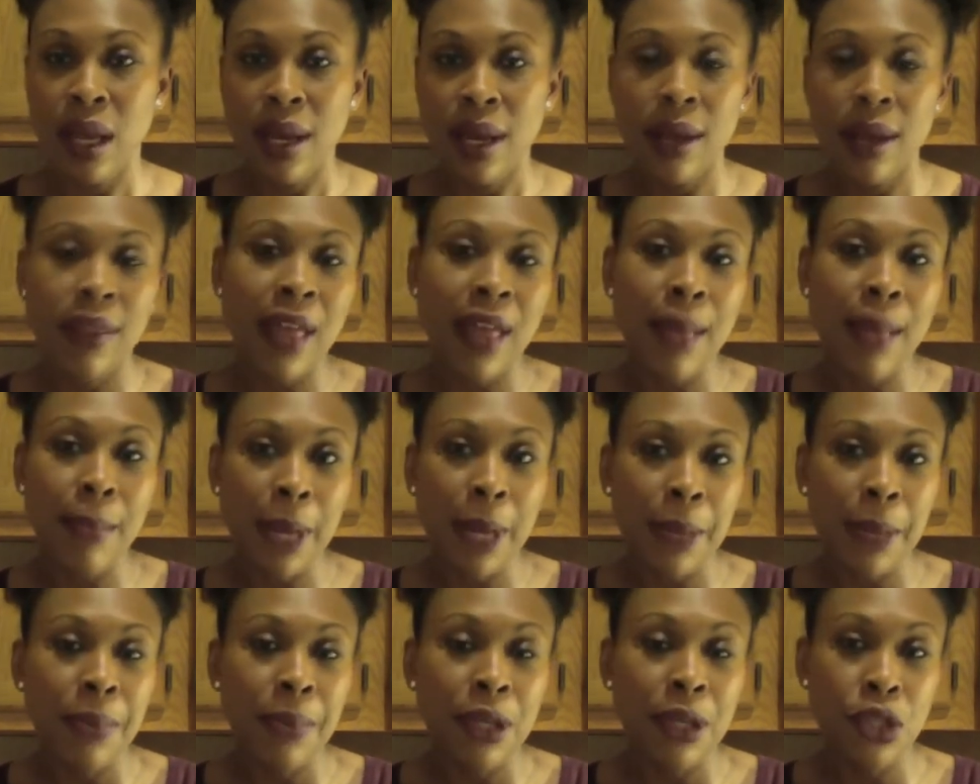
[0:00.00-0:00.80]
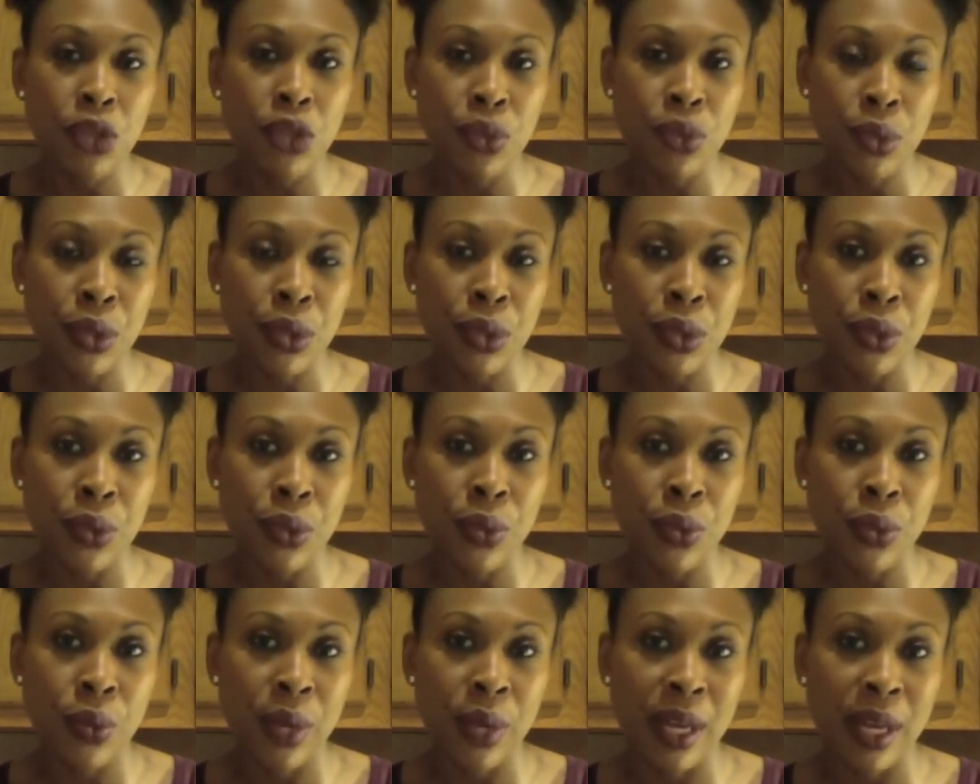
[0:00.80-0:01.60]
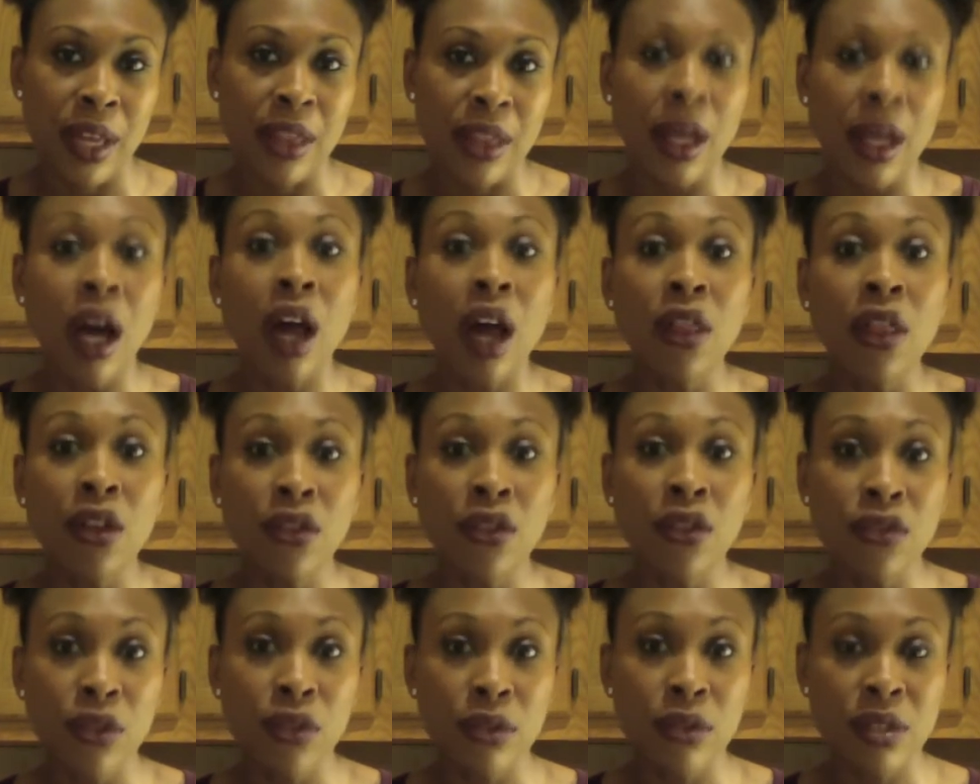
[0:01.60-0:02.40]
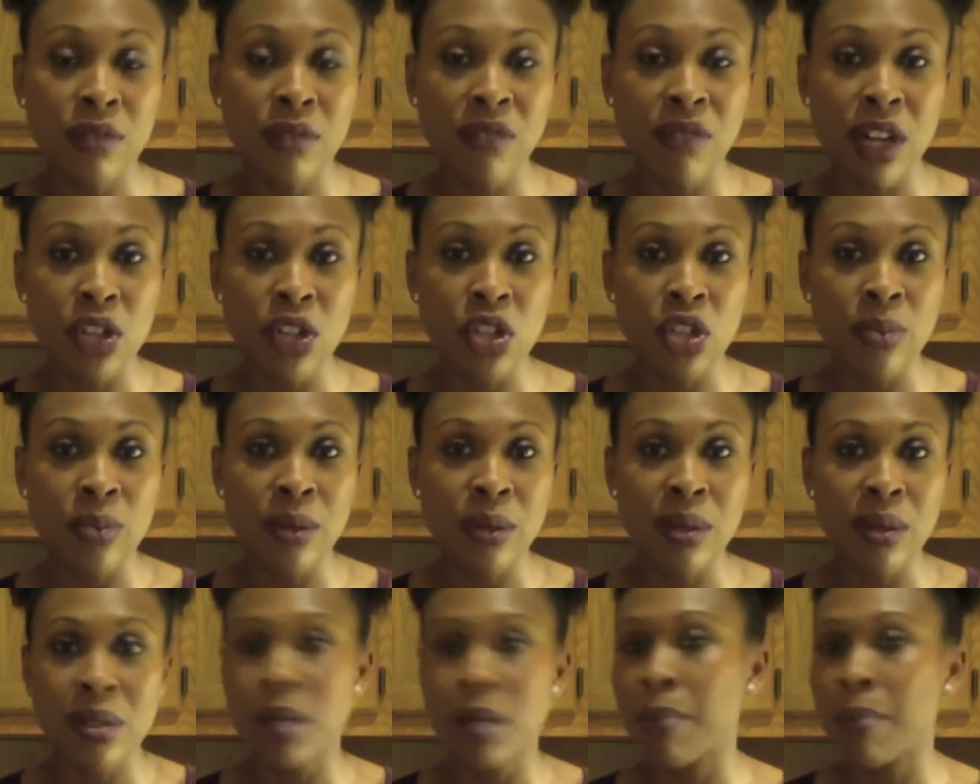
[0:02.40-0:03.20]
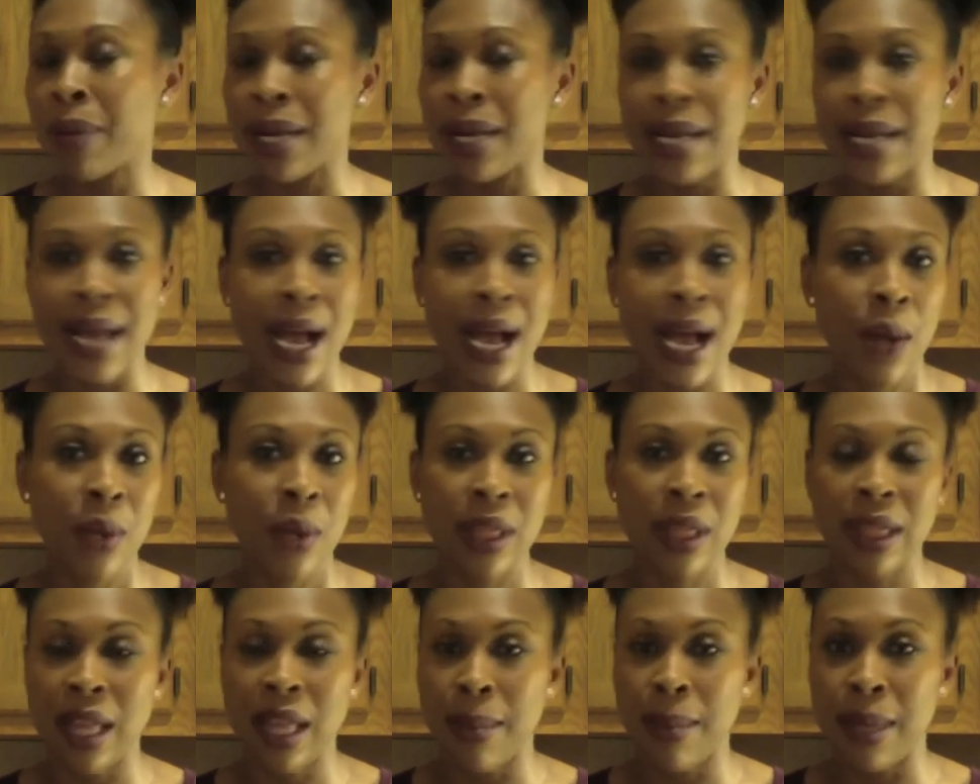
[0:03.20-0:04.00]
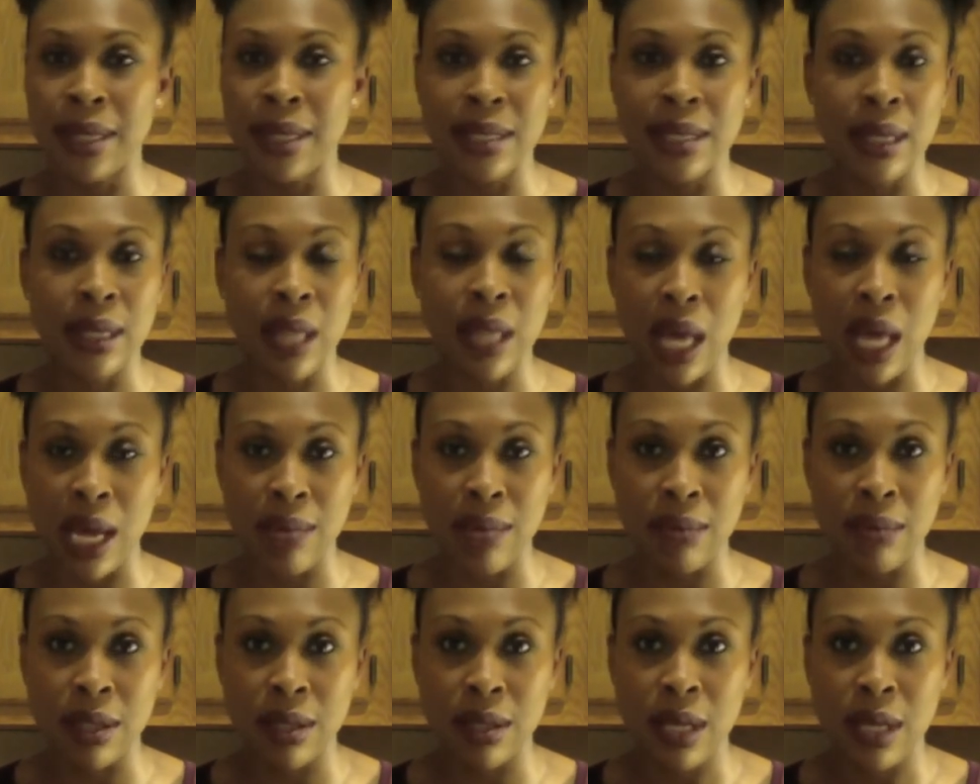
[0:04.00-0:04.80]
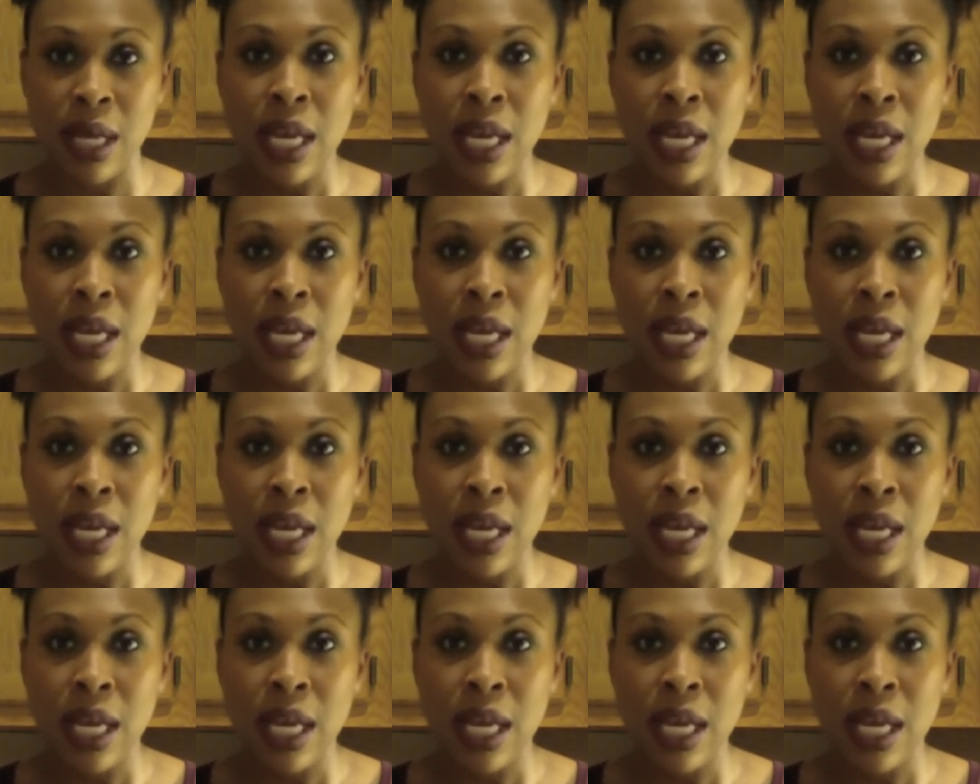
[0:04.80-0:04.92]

Now, that might be true with other fruits and vegetables, but not with lemons and limes.